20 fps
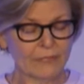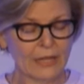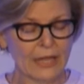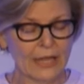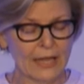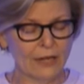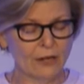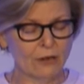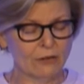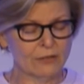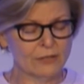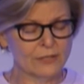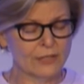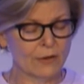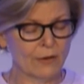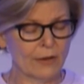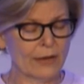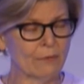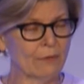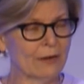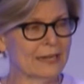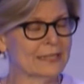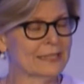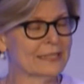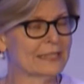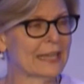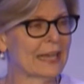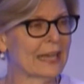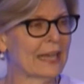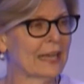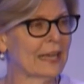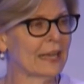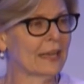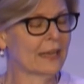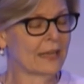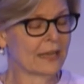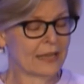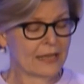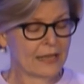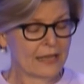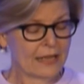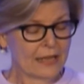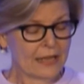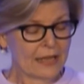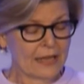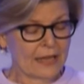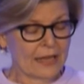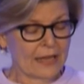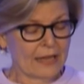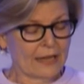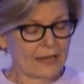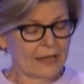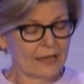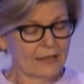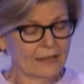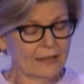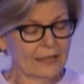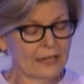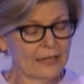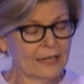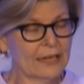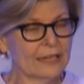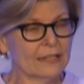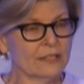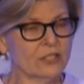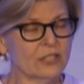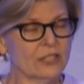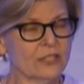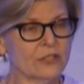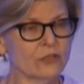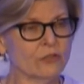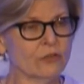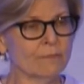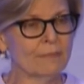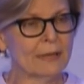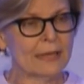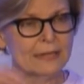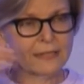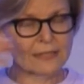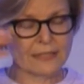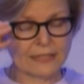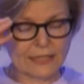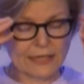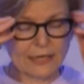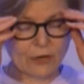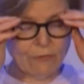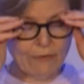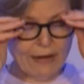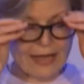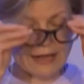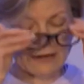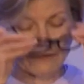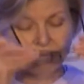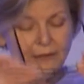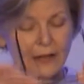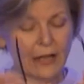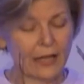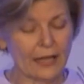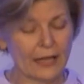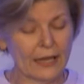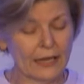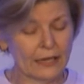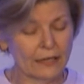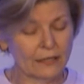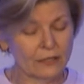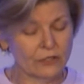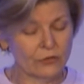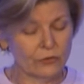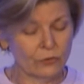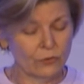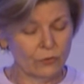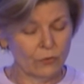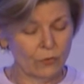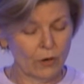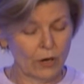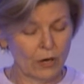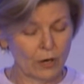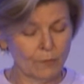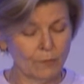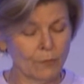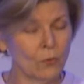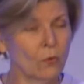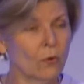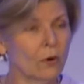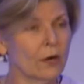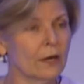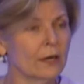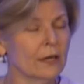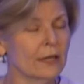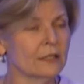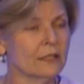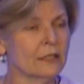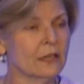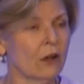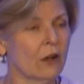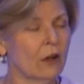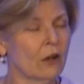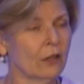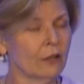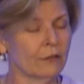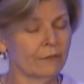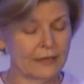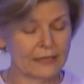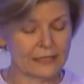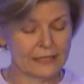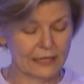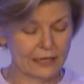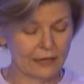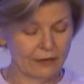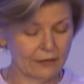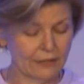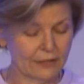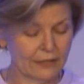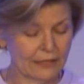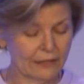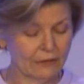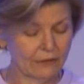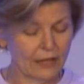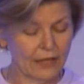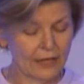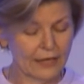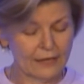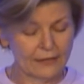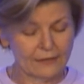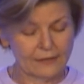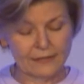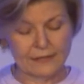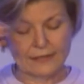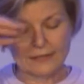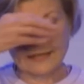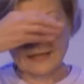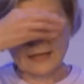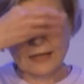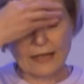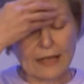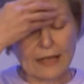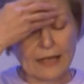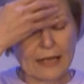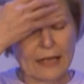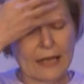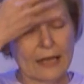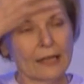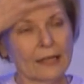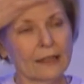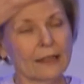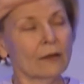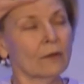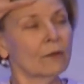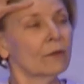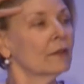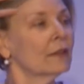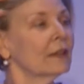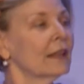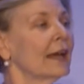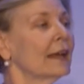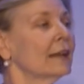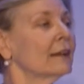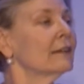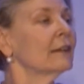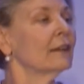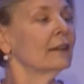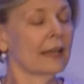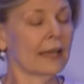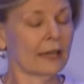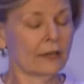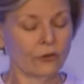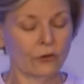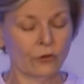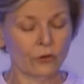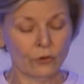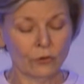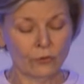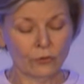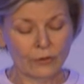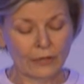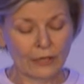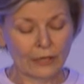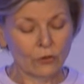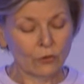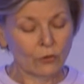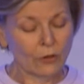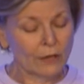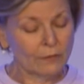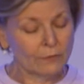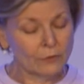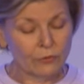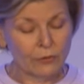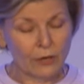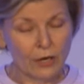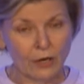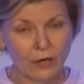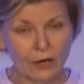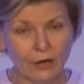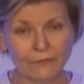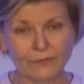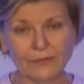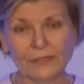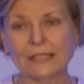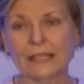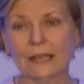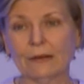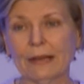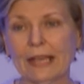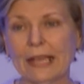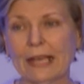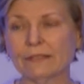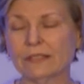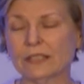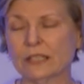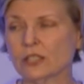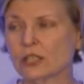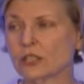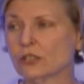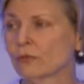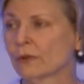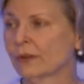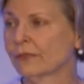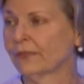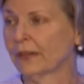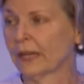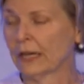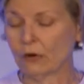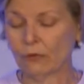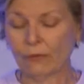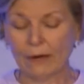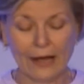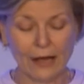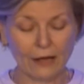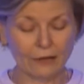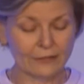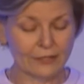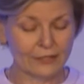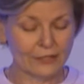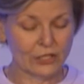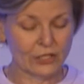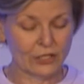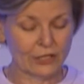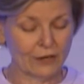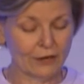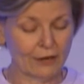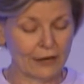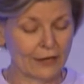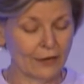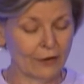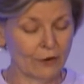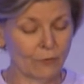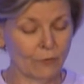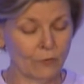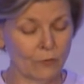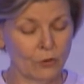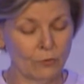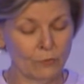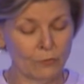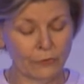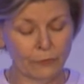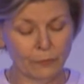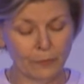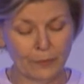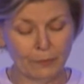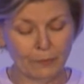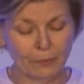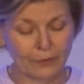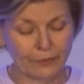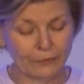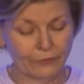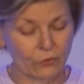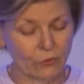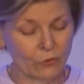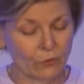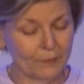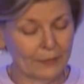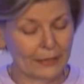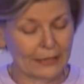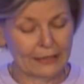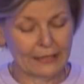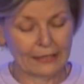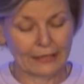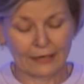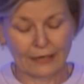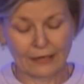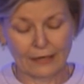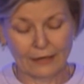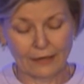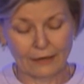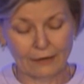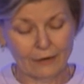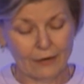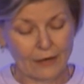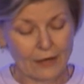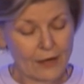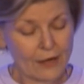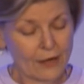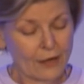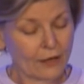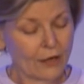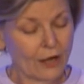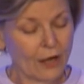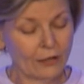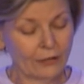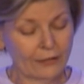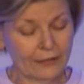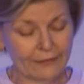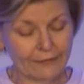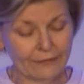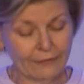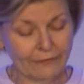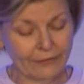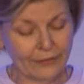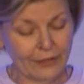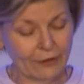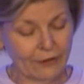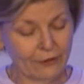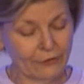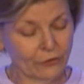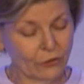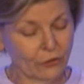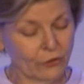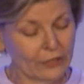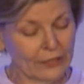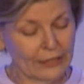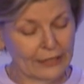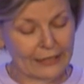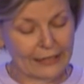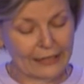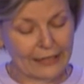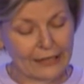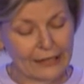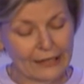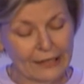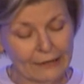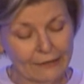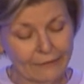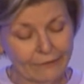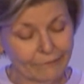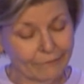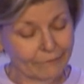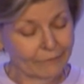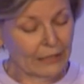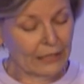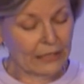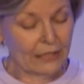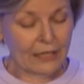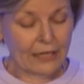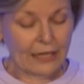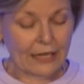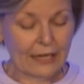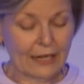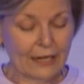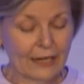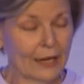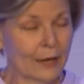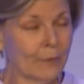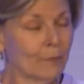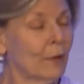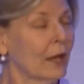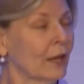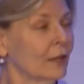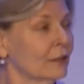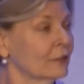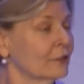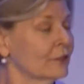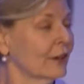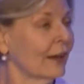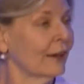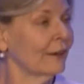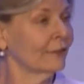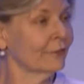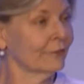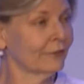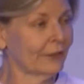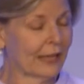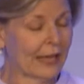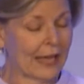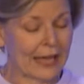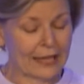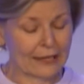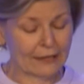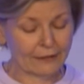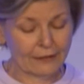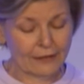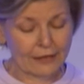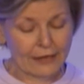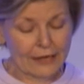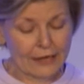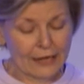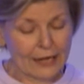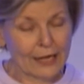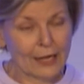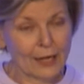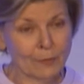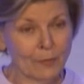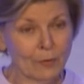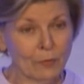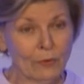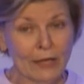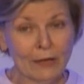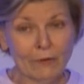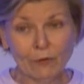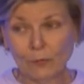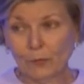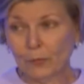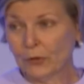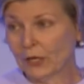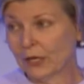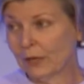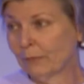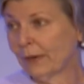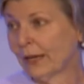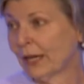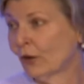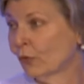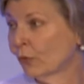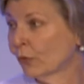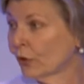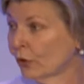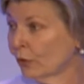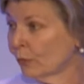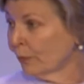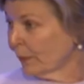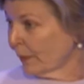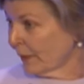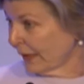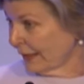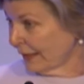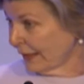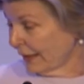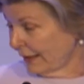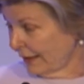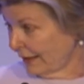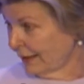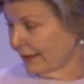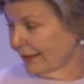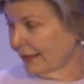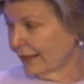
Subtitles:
And also I want to say that it's just tremendously gratifying to our board and to all of us here at the Alliance that you come to our conference, that we have such a terrific crowd this year. I know numerous people have told me that colleagues of theirs couldn't get in, and I apologize for that. But we have a pretty big group, I think.